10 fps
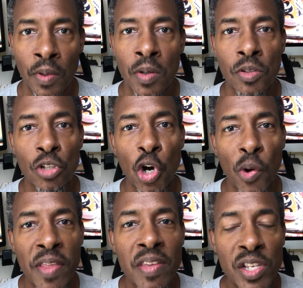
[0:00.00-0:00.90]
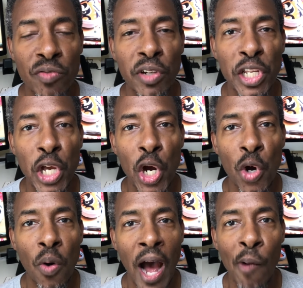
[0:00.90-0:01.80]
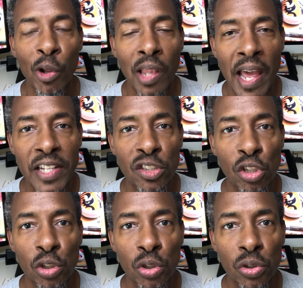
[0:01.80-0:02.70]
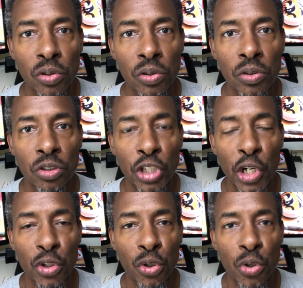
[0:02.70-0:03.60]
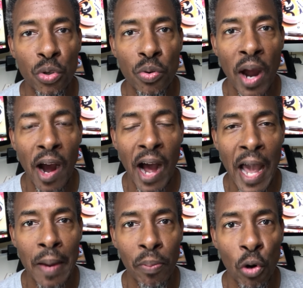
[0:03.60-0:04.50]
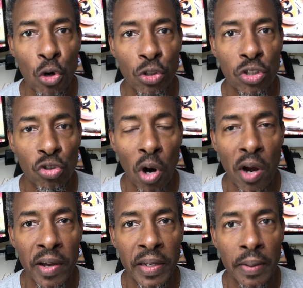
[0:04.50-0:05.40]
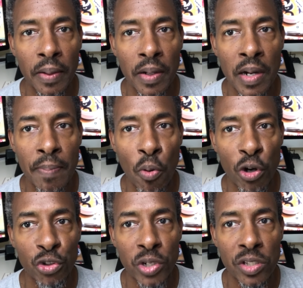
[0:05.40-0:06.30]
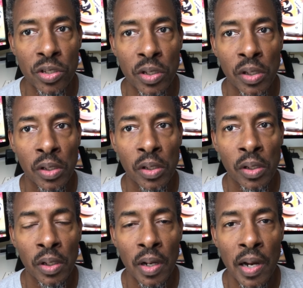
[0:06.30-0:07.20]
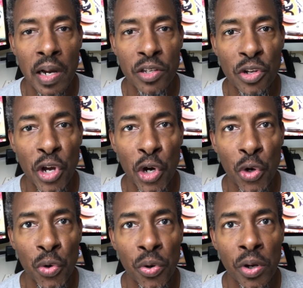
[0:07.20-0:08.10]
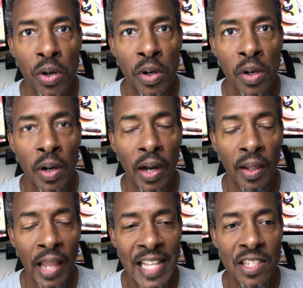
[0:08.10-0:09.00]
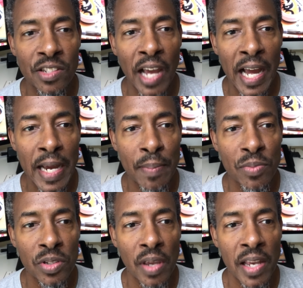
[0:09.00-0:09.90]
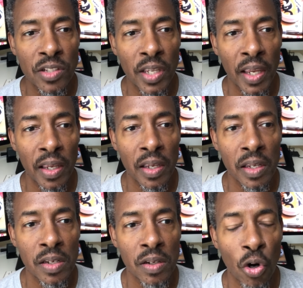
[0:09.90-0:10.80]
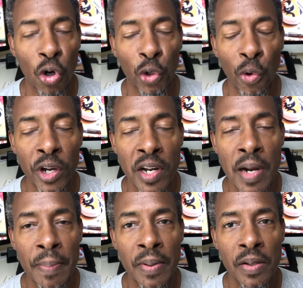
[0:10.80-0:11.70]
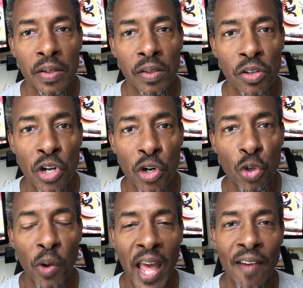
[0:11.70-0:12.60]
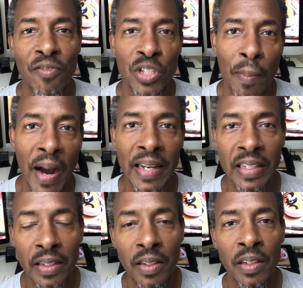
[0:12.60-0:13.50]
So in this video, I would like to show you how I approach drawing portraits. Lots of times as a kid or growing up, you would have somebody